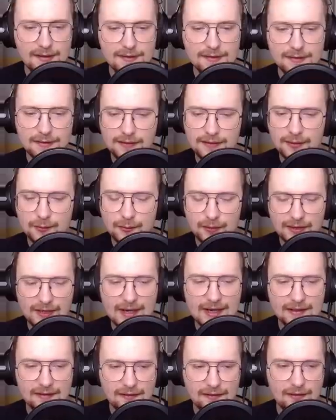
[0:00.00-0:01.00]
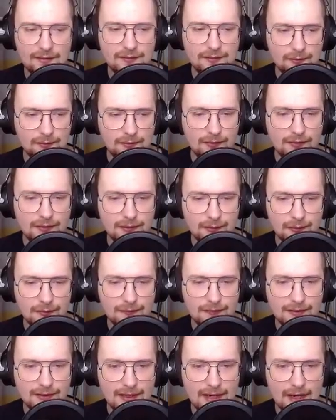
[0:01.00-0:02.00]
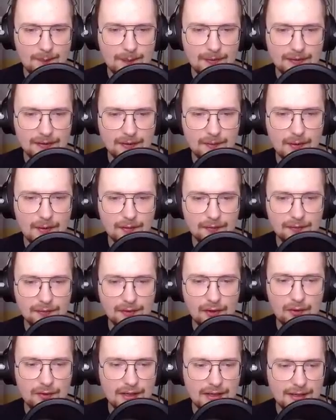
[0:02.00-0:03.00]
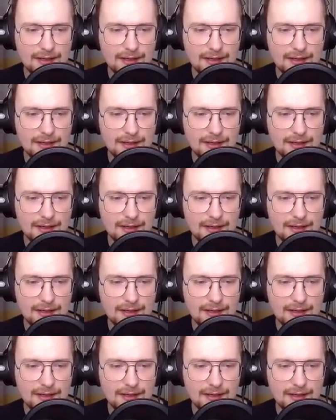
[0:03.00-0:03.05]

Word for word: actually think we're getting close to unlocking all of the epic emotes. Okay,